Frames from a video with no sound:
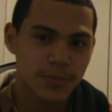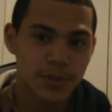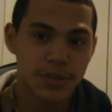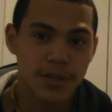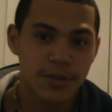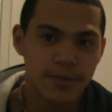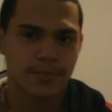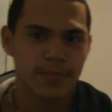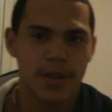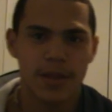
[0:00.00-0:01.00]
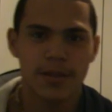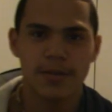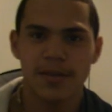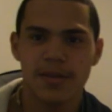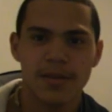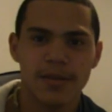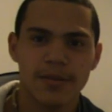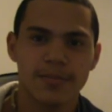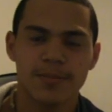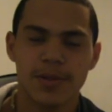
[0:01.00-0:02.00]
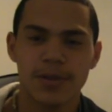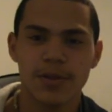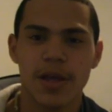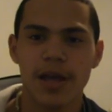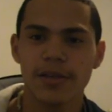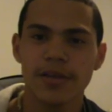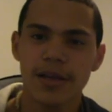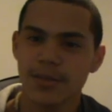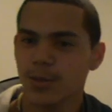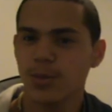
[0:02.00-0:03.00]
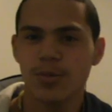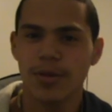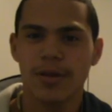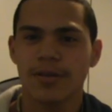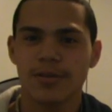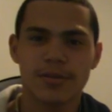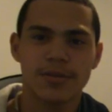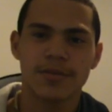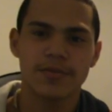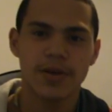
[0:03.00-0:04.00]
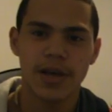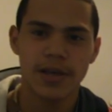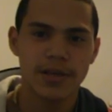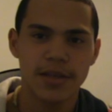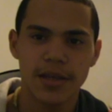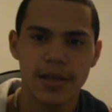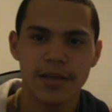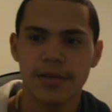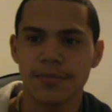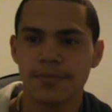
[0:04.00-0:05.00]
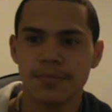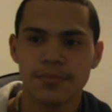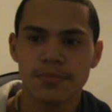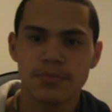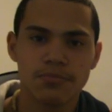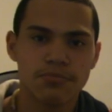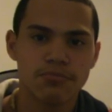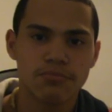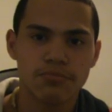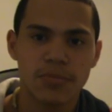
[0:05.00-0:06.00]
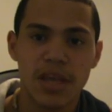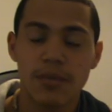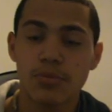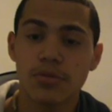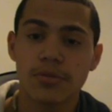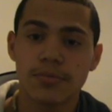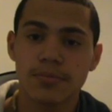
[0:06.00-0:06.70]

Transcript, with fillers: shalom. Uh, can Uh, how you guys doing on this fine day in April?